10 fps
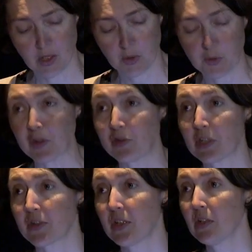who were
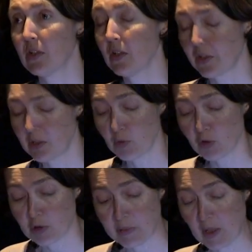interested in learning
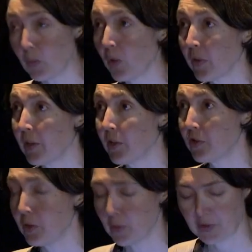more about what they could
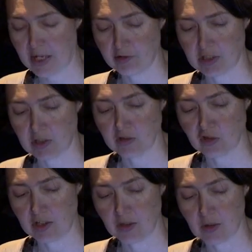do on
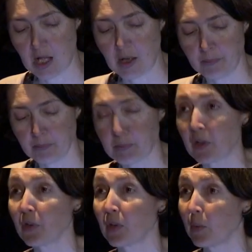agriculture um,
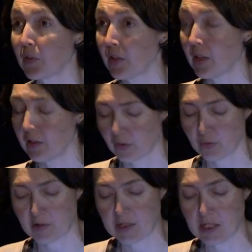because they were seeing this
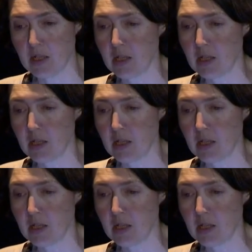very